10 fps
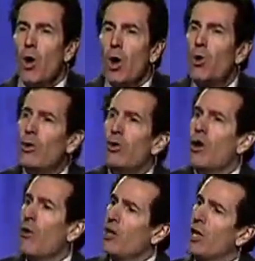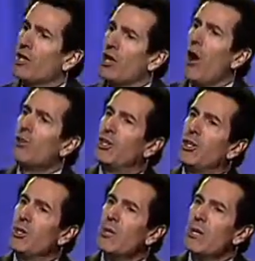Who do you know you could go
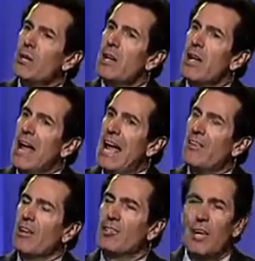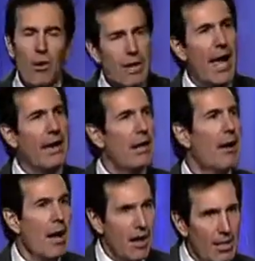to, and they'll say, okay, you know,
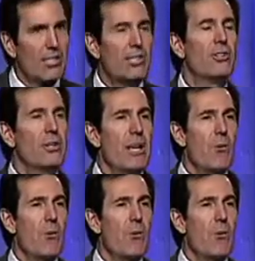I'll listen to you.